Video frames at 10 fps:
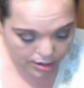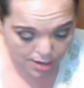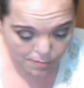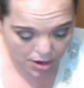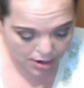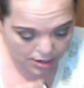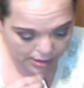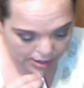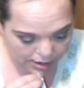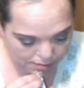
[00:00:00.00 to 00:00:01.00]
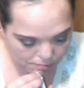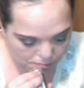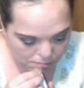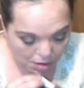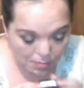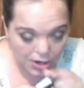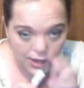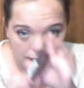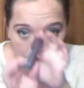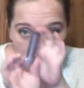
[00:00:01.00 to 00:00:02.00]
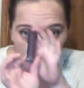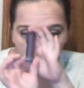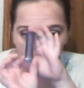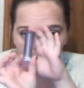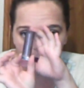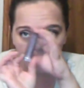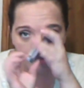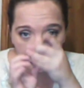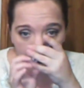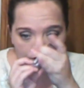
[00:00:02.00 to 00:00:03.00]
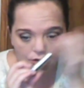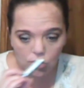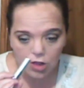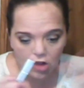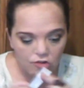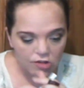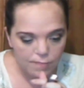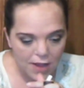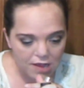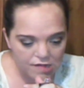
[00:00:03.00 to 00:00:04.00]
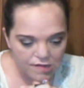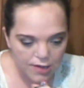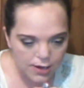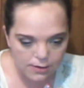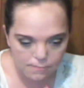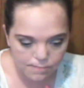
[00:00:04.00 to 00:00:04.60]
Then I'm taking the Maybelline Color Sensational Touch of Spice.